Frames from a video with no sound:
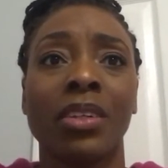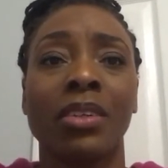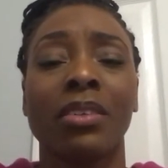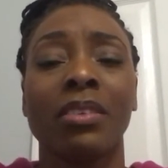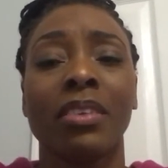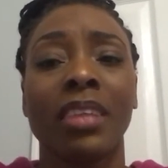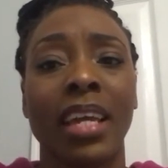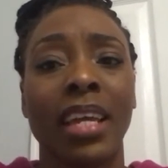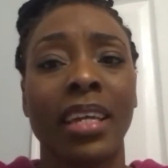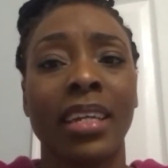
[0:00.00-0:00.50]

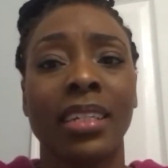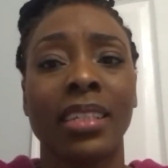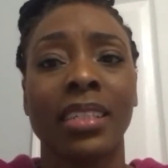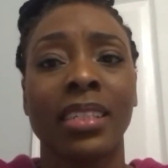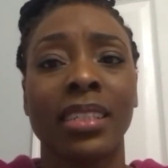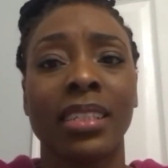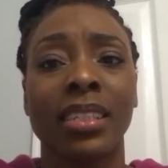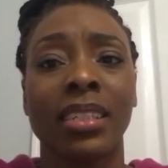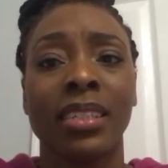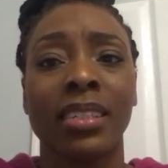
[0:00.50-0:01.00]

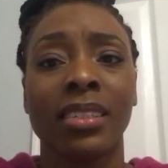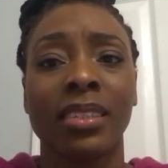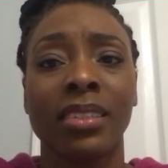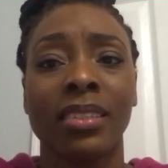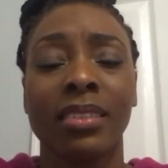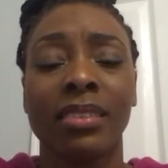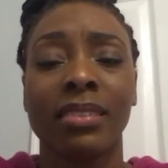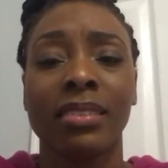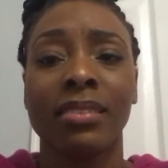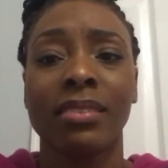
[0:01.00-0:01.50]
things
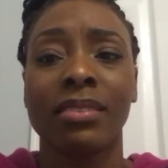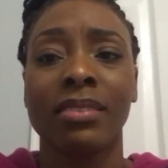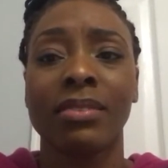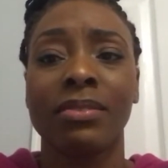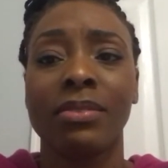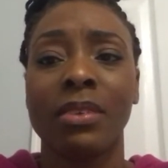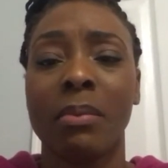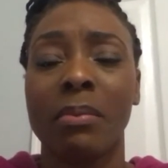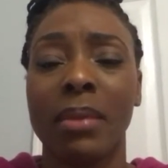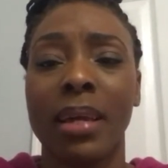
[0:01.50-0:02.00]

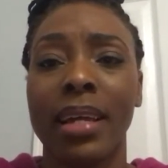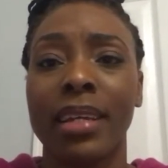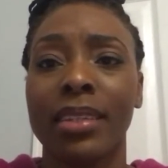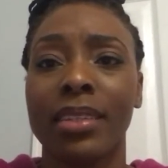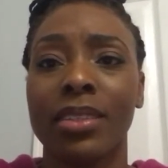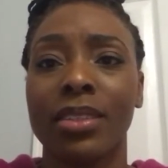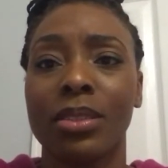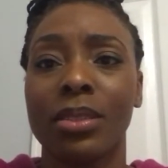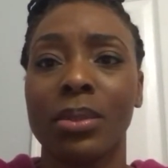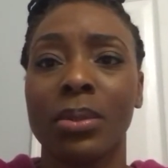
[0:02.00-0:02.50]
from like
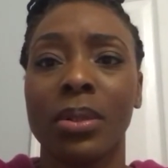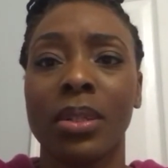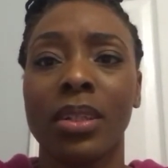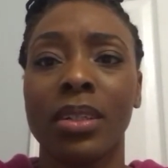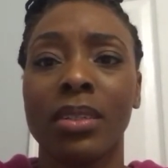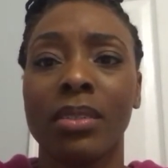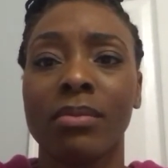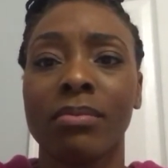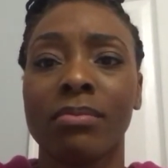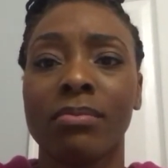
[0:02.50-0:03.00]
the
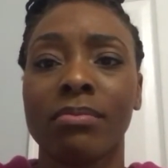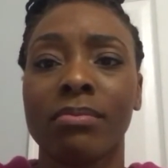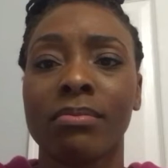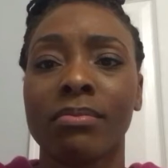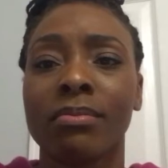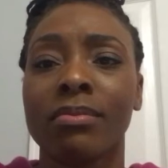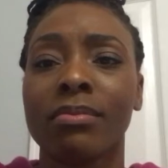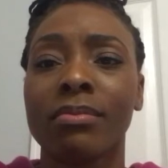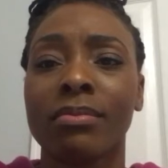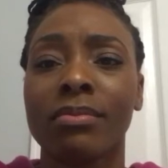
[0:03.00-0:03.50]
store.
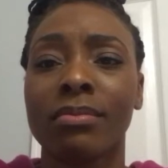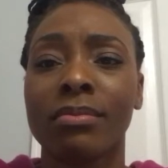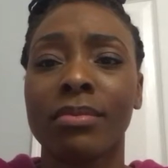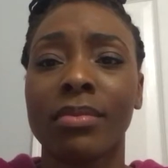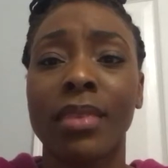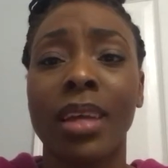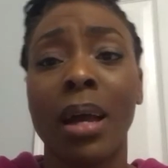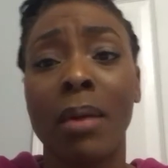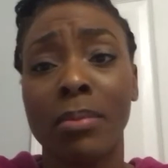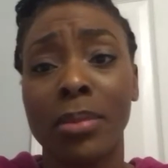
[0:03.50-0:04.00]

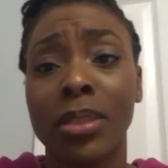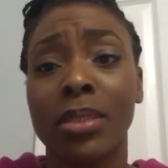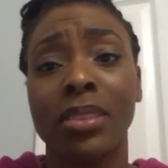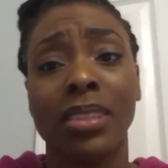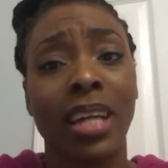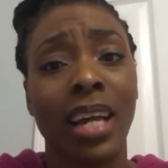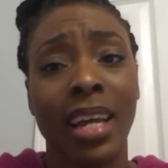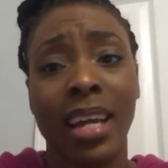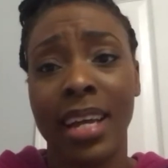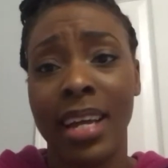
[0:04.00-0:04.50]
I'm so
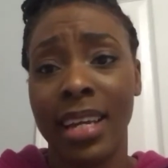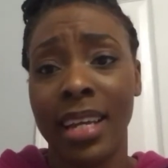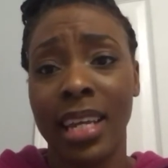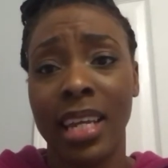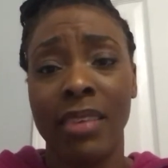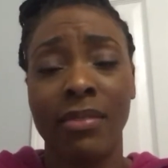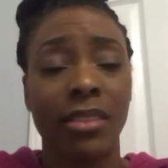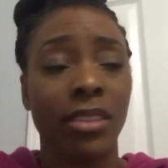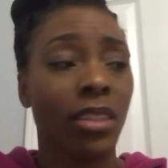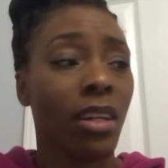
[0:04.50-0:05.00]
tired, I
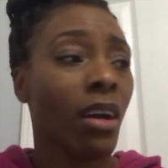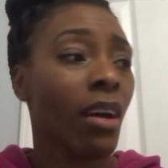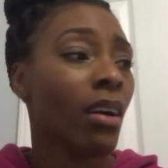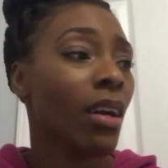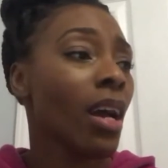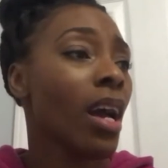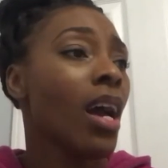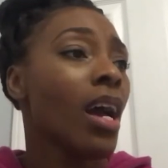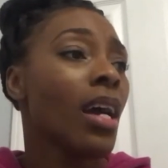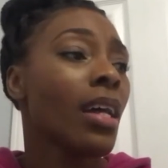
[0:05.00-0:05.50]
can't even
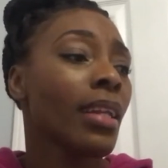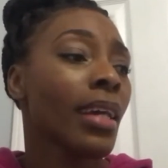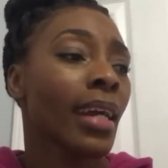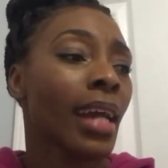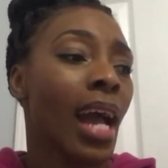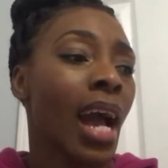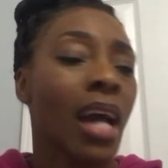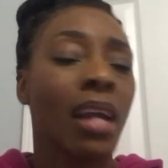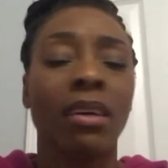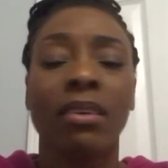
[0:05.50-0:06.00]
talk.
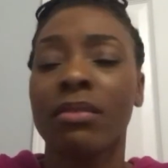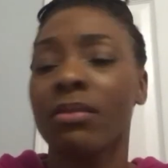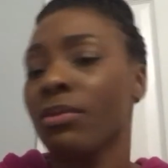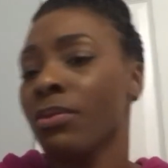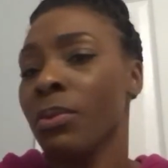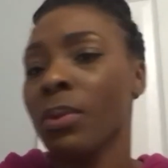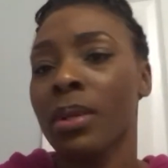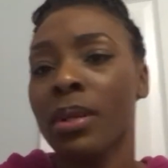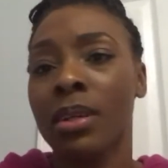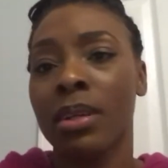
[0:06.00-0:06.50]
Like, I
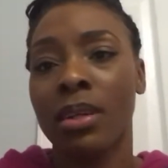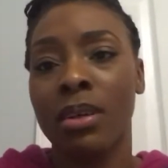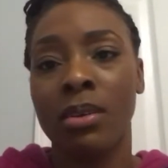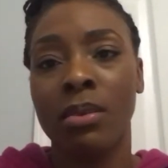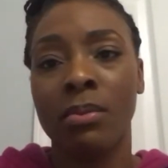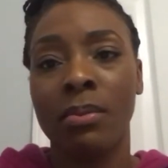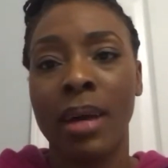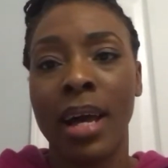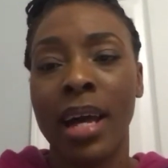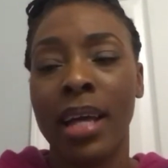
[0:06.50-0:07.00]
don't want to
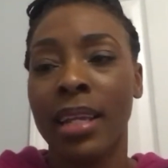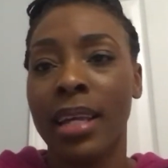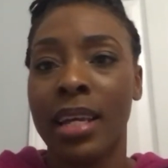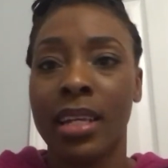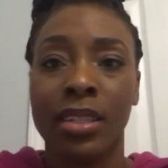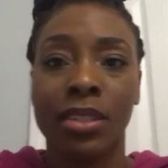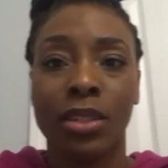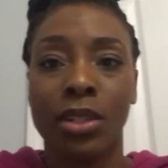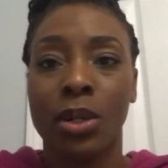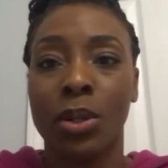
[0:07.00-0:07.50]
go buy
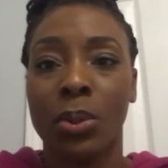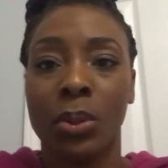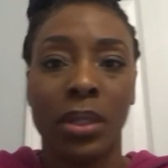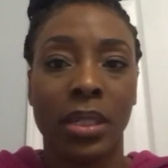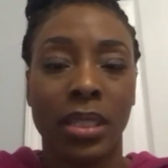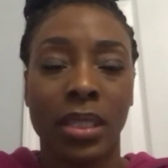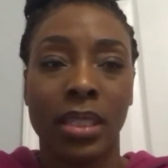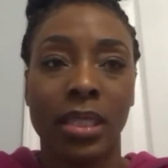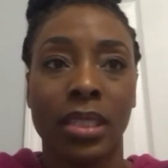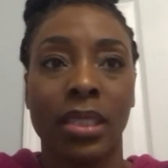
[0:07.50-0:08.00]
like
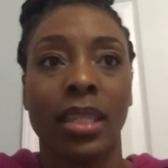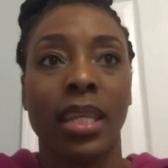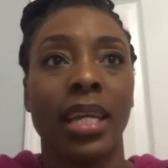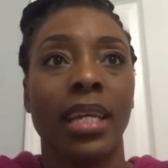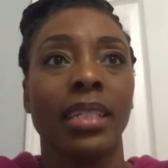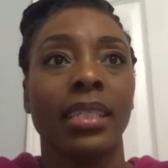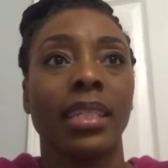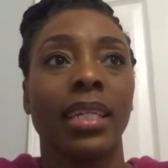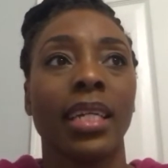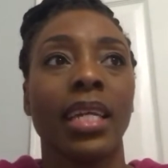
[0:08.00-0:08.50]
decor
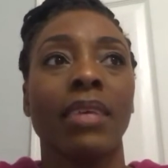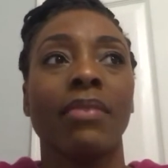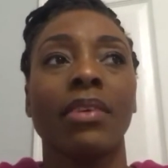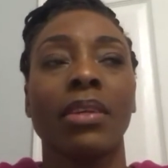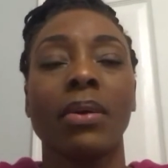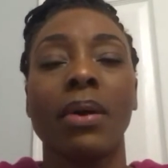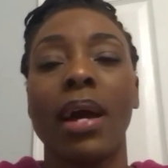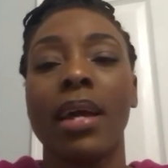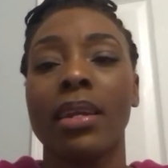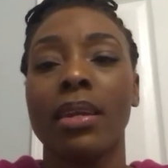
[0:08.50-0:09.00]
things. Like, even
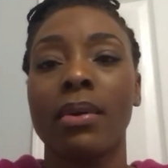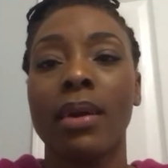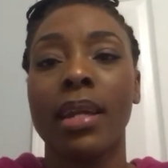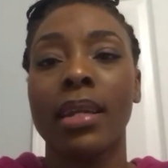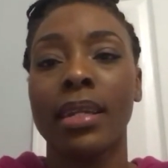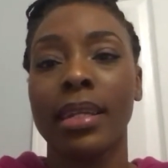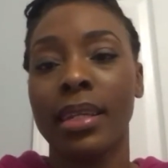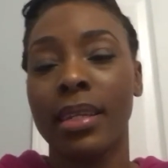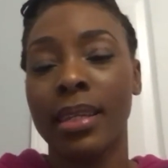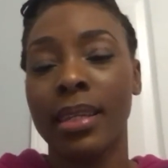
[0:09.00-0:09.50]
though I know I
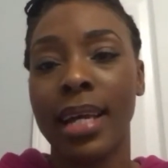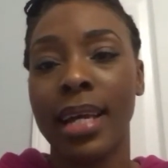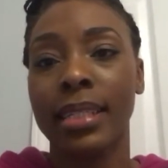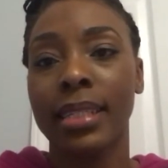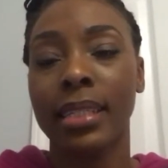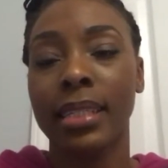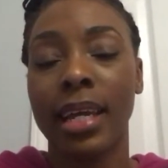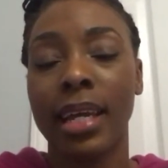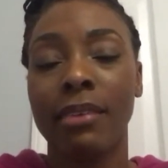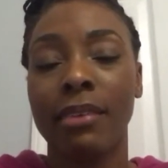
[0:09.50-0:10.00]
need that
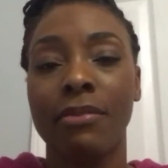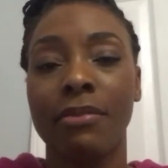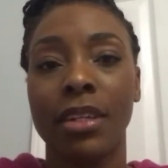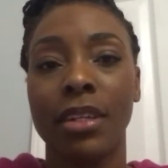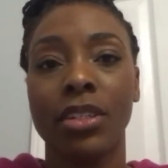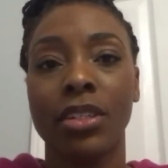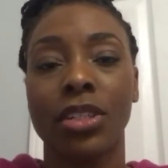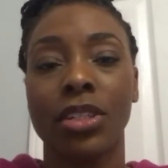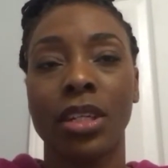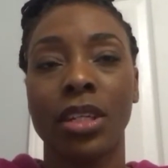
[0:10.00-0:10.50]
to like
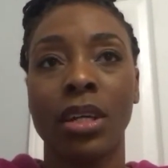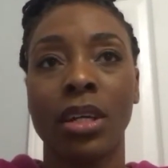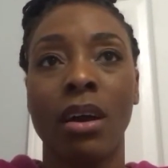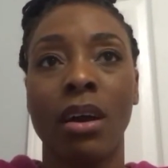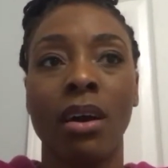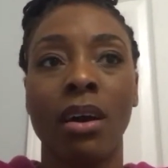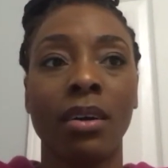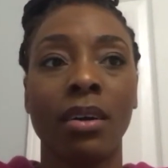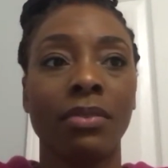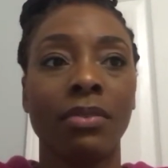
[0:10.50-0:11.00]
finish
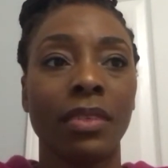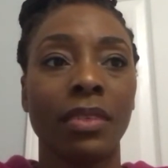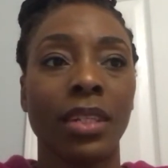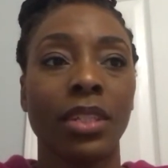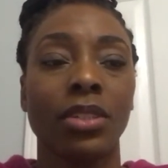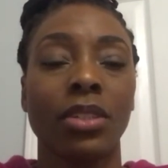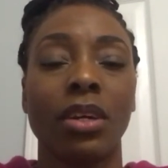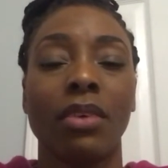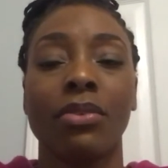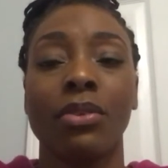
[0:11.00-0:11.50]
off
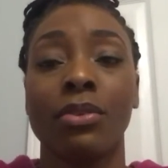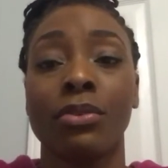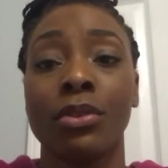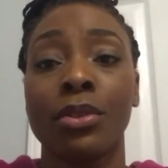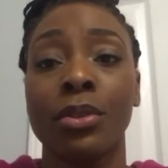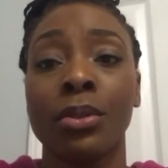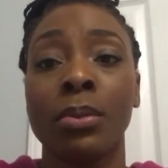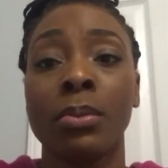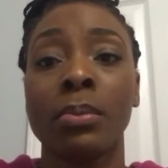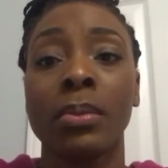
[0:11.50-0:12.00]
the
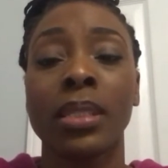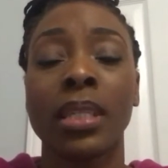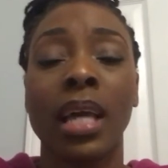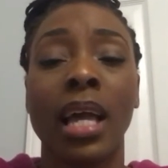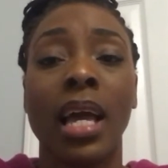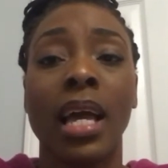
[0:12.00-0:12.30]
rooms,